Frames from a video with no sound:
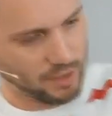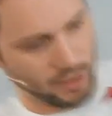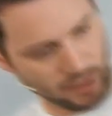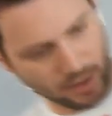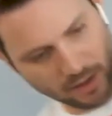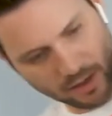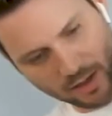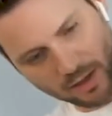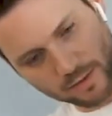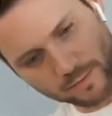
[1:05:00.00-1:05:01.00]
You know,
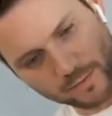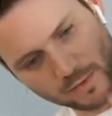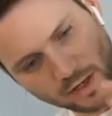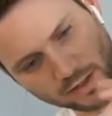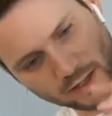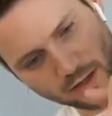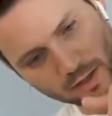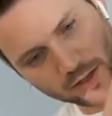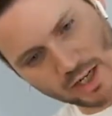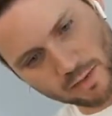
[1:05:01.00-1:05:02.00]
see, I'm
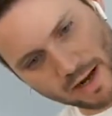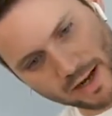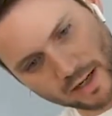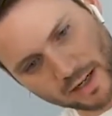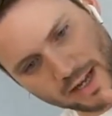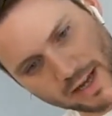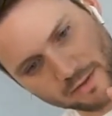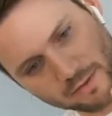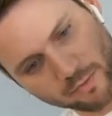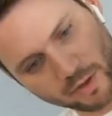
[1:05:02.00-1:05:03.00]
going to change my angle
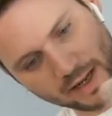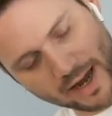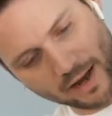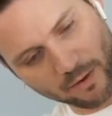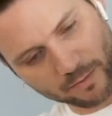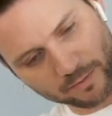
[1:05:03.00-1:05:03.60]
again, pull it out,